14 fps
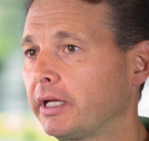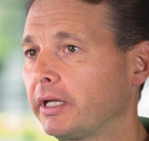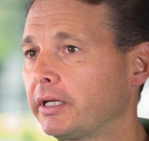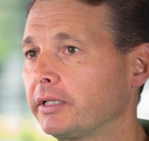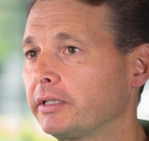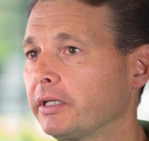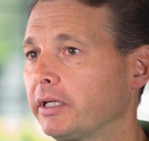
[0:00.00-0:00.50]

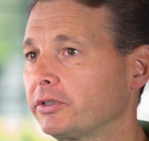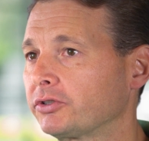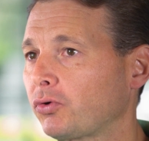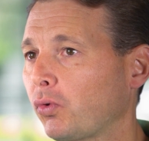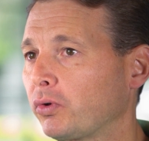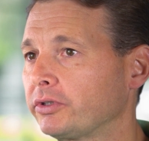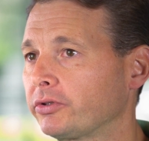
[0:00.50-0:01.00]
and it's
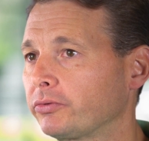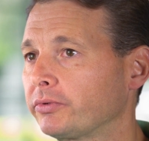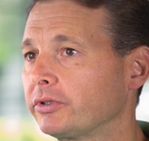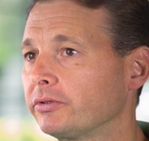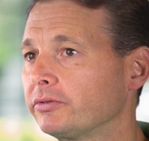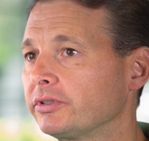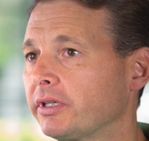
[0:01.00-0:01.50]
going to
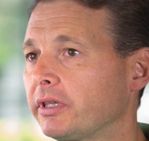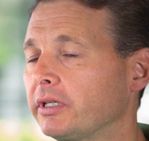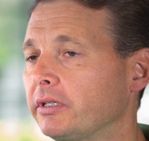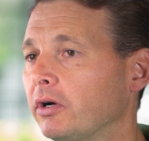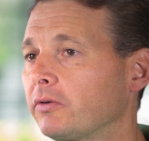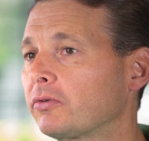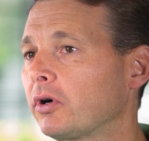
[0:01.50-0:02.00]
reduce
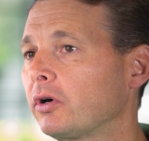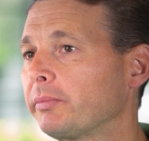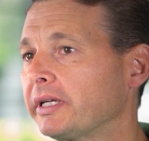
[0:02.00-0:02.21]
the overall